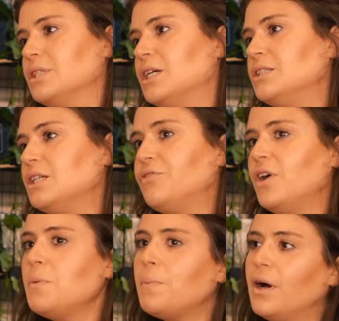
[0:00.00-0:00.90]
Because if
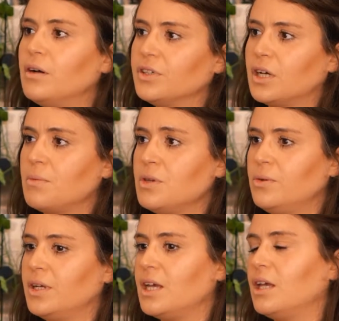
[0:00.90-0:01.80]
I'm a part of a
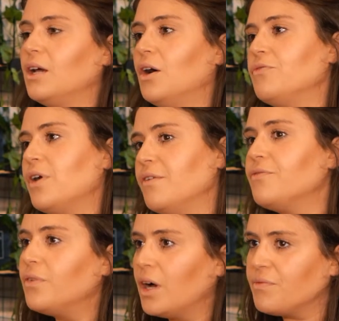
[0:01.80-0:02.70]
community,
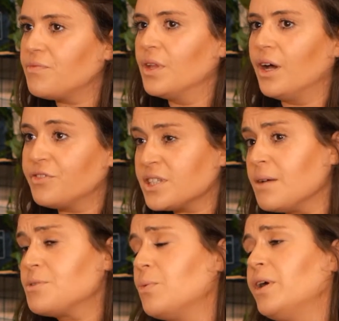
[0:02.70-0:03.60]
I've
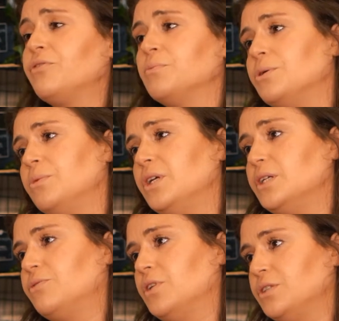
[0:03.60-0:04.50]
stepped away from communities
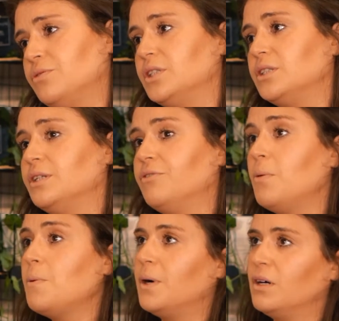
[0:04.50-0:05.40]
for this reason. If I'm
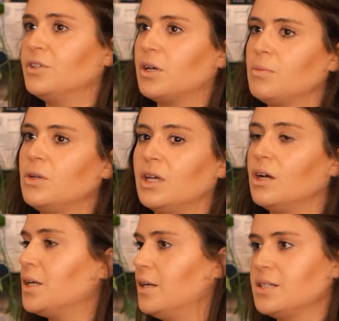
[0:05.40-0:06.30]
a part of a community,
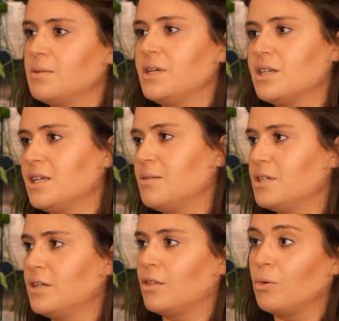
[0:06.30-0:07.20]
I'd like to be
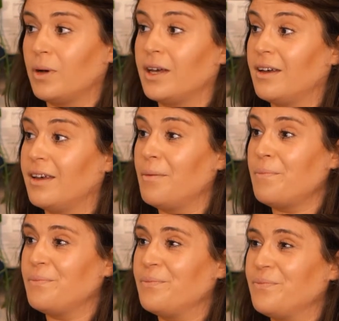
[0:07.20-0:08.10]
accepted the way I am,
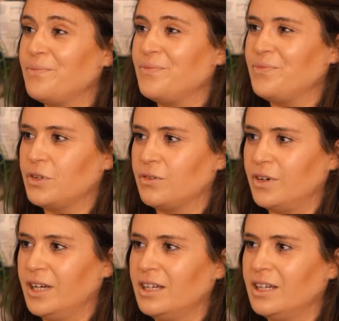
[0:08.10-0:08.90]
right?